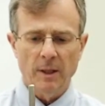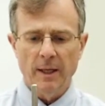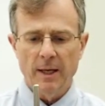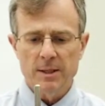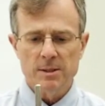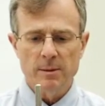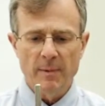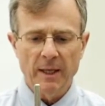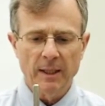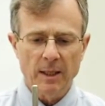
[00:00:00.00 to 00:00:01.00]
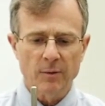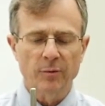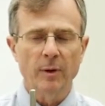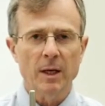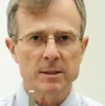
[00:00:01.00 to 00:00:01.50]
and as the magnetic
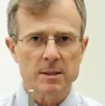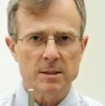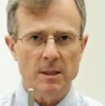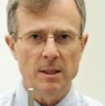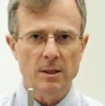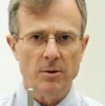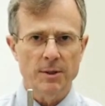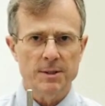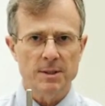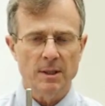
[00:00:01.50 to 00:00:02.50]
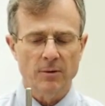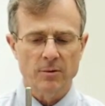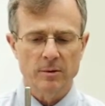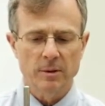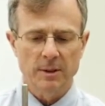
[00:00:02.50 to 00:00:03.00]
flux is increasing
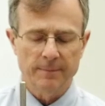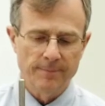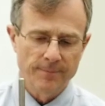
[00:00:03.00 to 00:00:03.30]
through it,